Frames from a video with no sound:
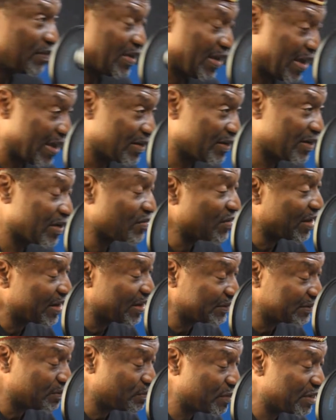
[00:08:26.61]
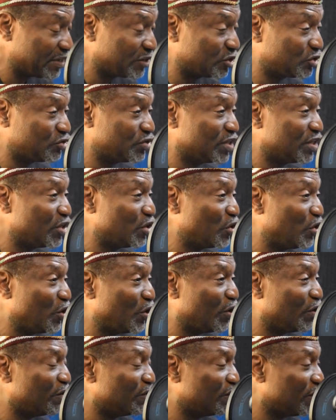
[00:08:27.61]
handling that as a ministry
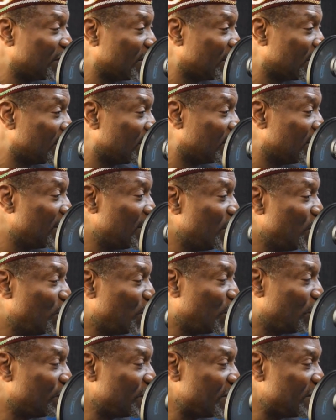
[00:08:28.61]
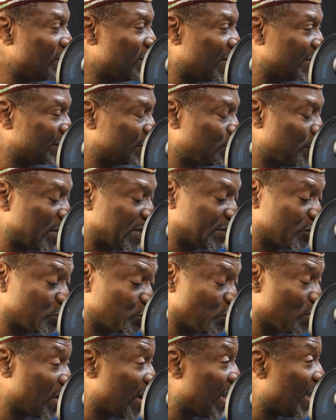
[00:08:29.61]
of investment,
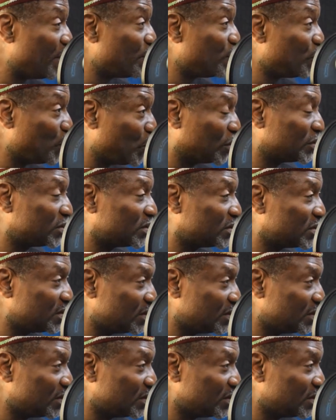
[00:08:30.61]
so I'm not